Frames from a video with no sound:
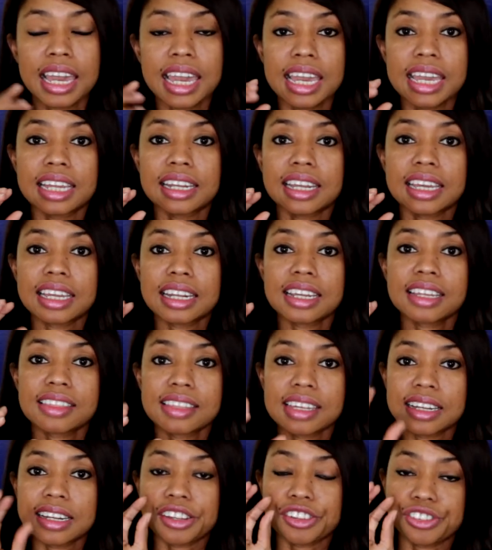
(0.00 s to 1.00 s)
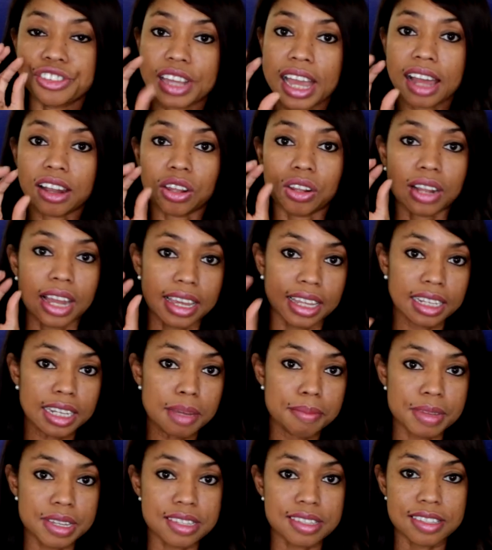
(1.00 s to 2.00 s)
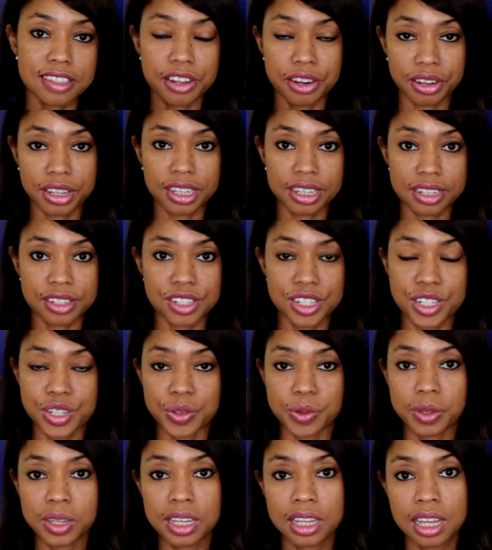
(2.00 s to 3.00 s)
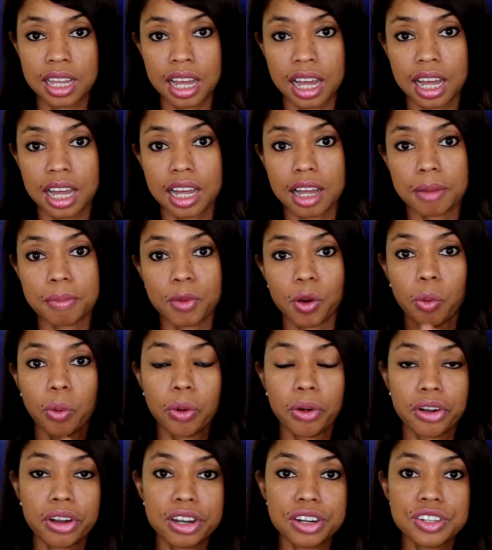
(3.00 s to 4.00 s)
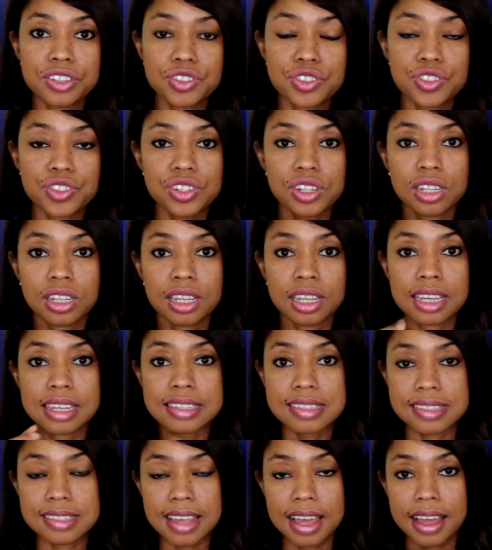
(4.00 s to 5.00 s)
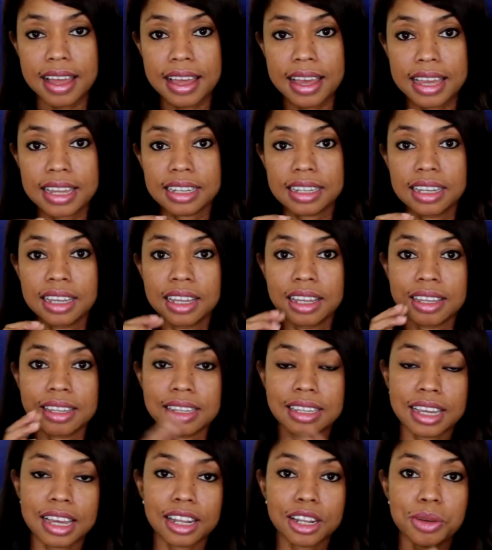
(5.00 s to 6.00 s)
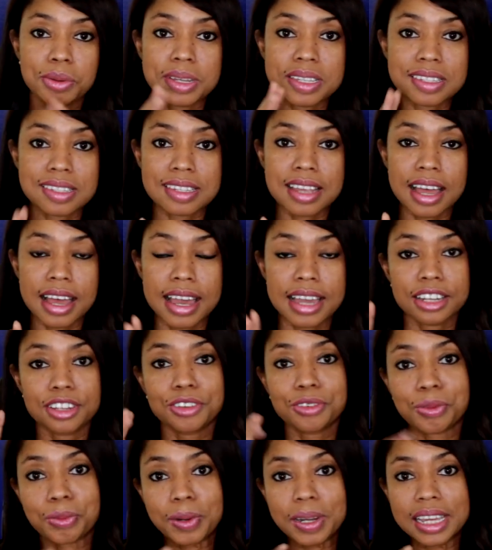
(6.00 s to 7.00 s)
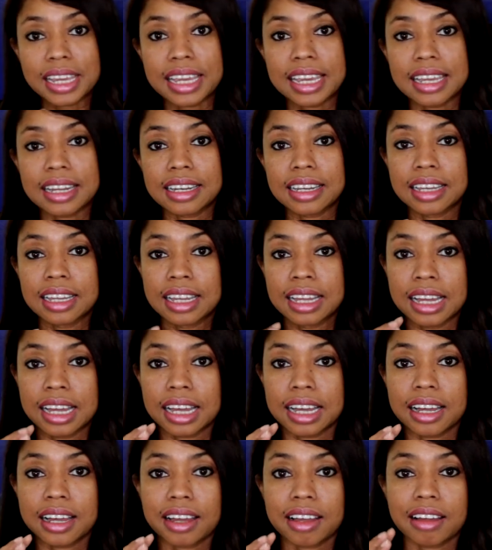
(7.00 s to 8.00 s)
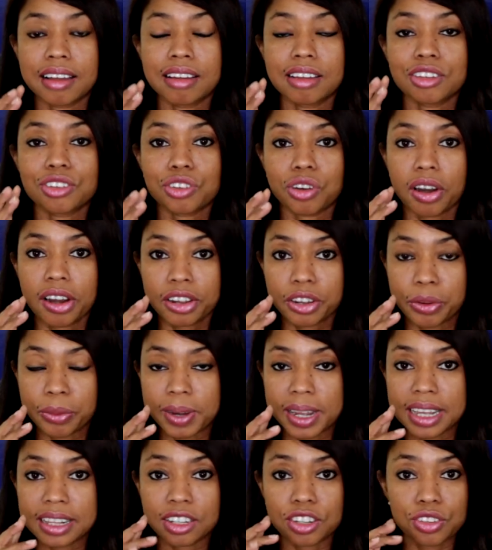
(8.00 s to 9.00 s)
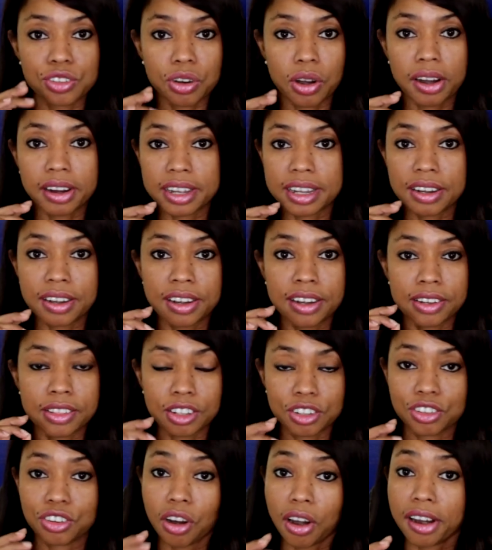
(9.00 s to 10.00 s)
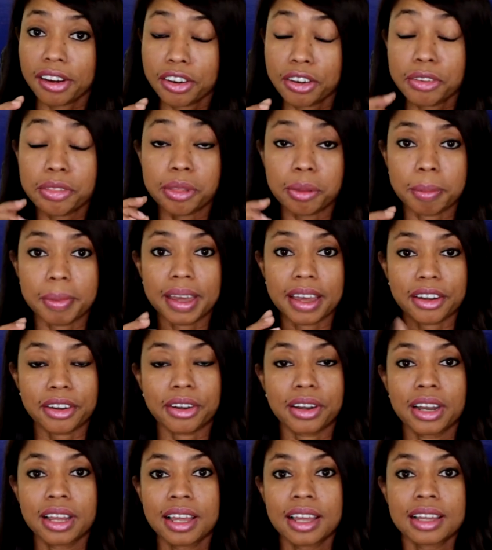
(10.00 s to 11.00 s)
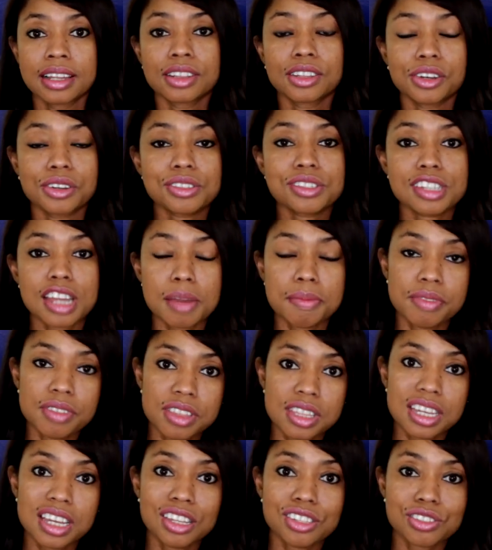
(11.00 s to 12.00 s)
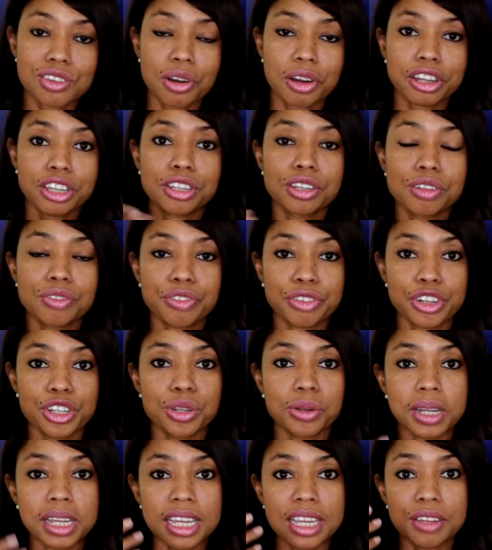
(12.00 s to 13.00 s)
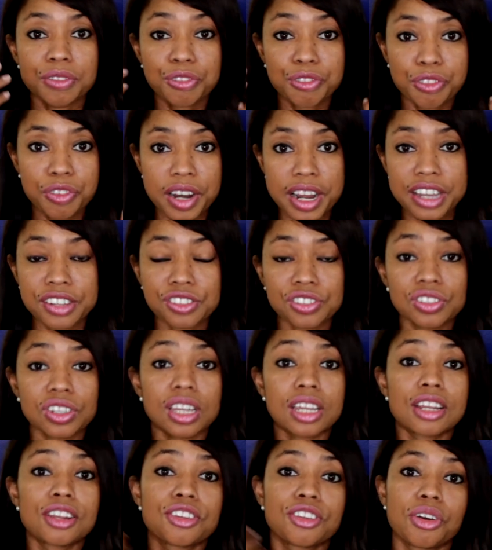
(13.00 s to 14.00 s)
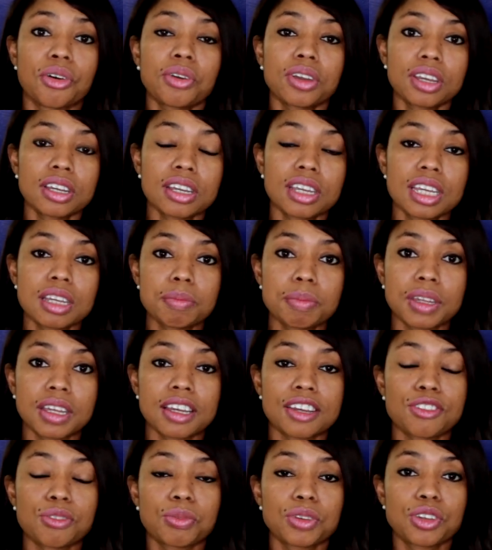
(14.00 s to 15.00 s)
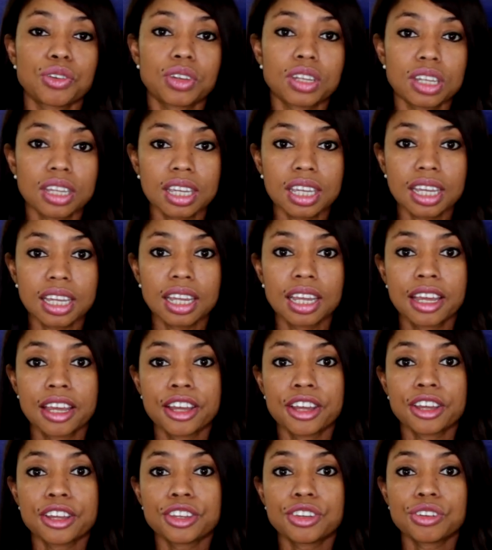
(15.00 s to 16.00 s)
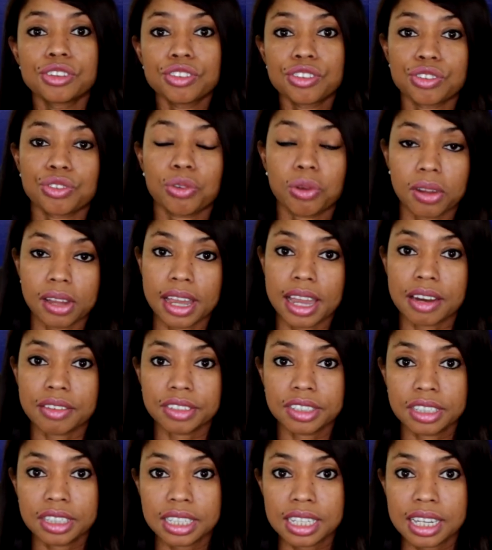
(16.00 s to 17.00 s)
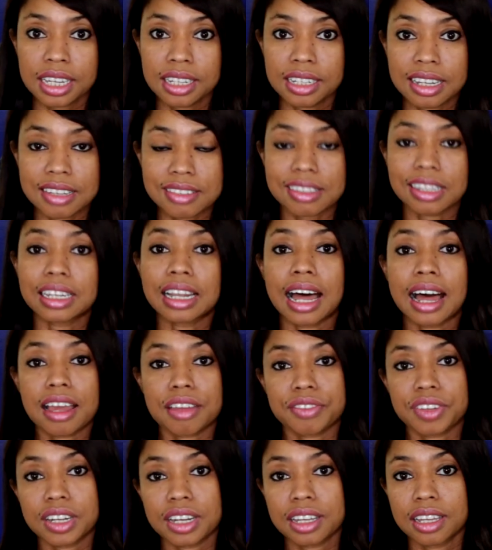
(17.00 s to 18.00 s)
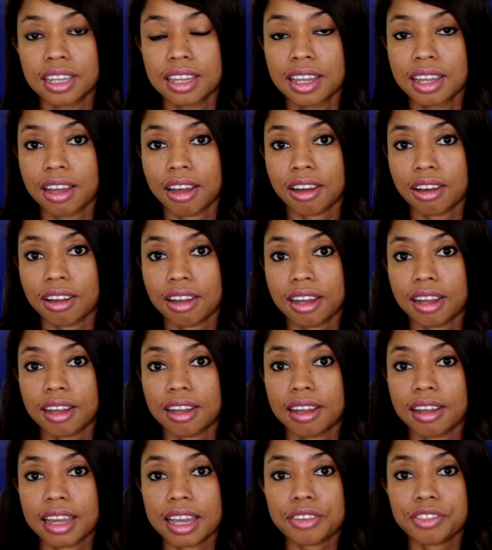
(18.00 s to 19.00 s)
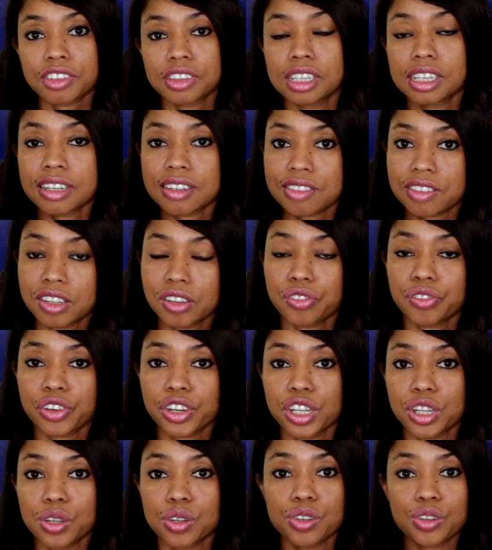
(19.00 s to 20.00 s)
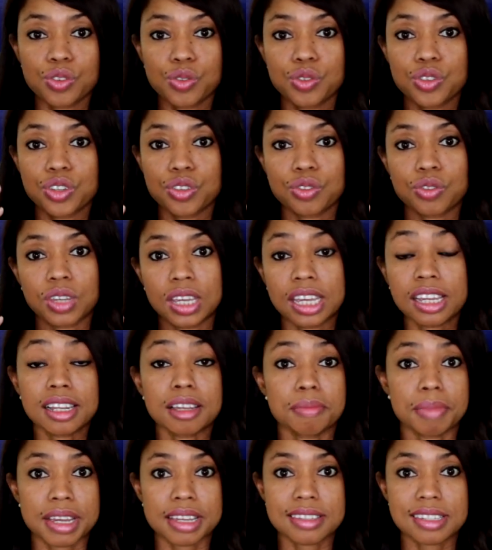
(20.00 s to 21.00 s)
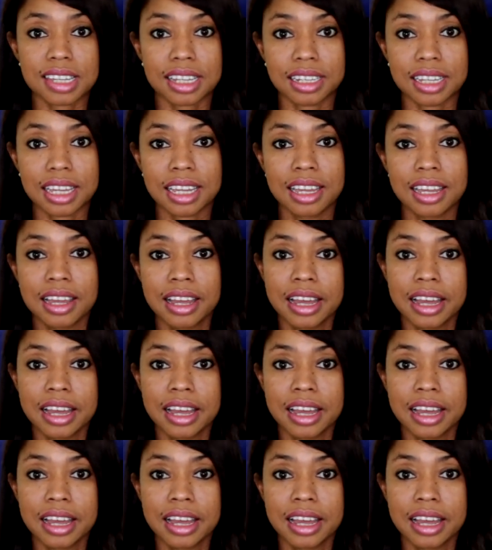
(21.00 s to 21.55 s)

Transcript: And anything that's yellow, like lemons, they're good too. Orange inside, yellow inside, green, dark green, the darker, the better. Those type of things are good for you to eat fresh, and don't cook it, because when you cook it, you destroy everything that's alive in it. Everything that's good for you, you kill it basically.